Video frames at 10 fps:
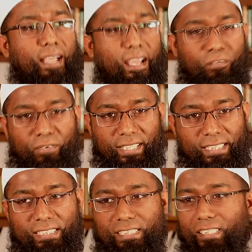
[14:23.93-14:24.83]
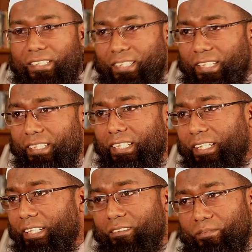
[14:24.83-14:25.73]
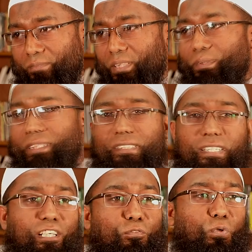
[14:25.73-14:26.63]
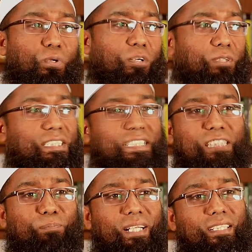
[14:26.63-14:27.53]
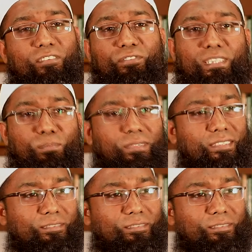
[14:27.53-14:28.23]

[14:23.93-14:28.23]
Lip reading: average in a day, maybe 3-4 hours is spent in Facebook.